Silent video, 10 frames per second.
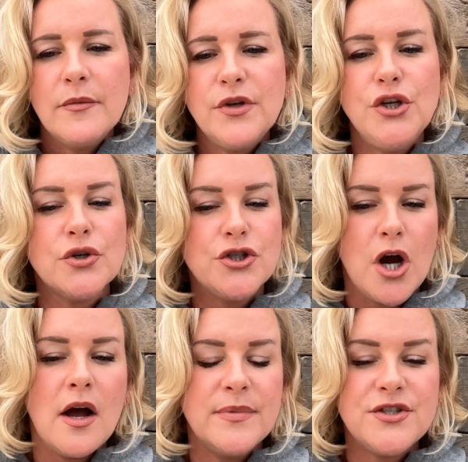Your
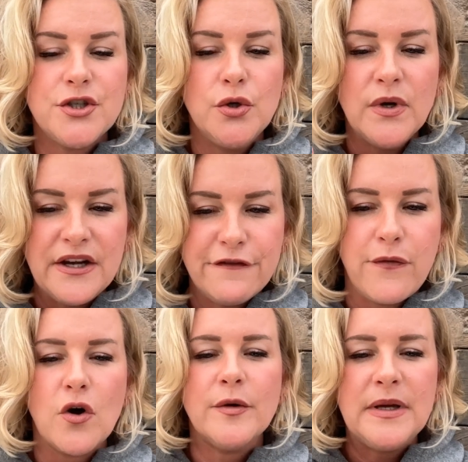job is to
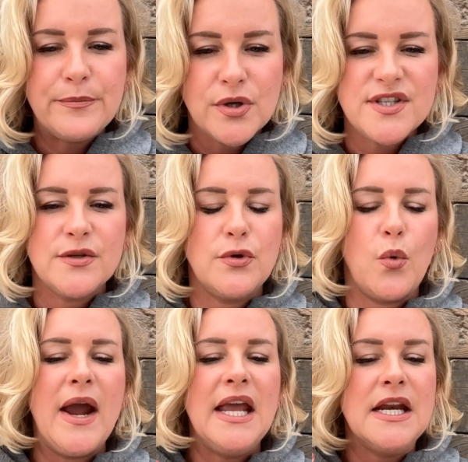inform and
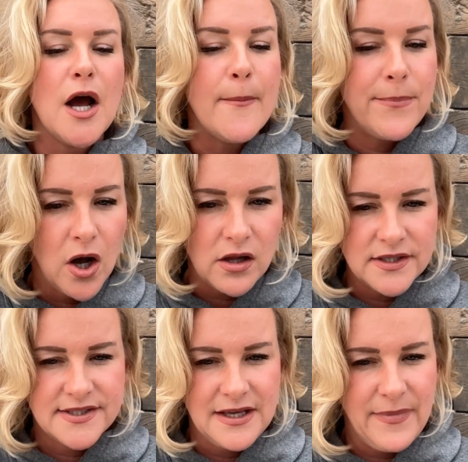persuade a
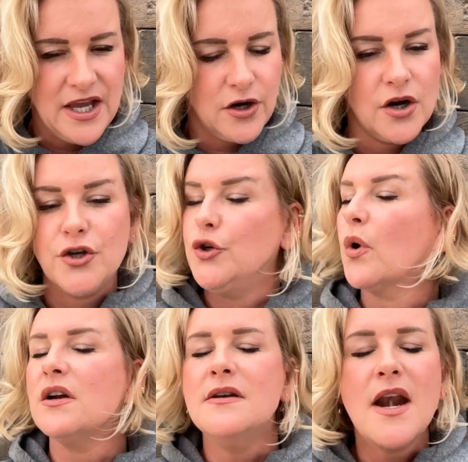policymaker. You
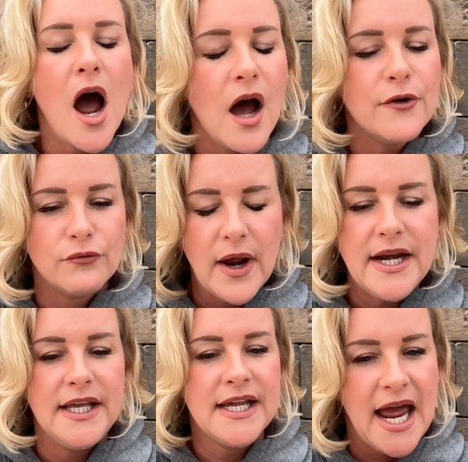are not
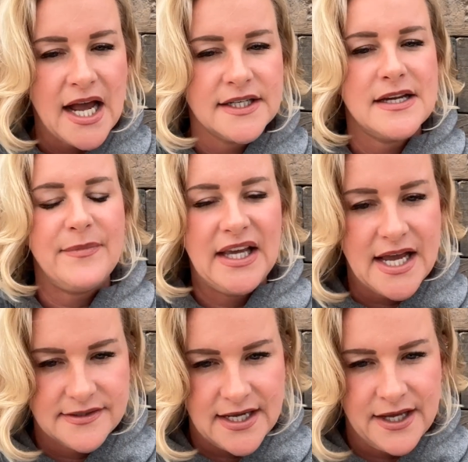writing an academic
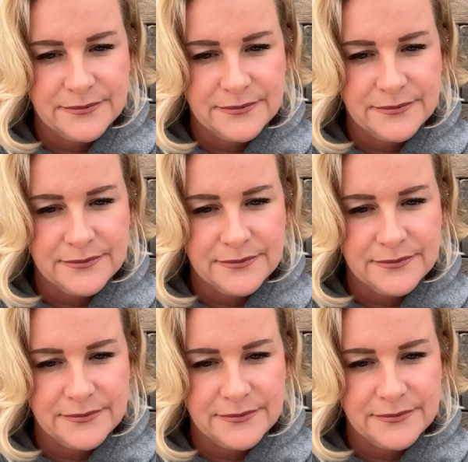essay.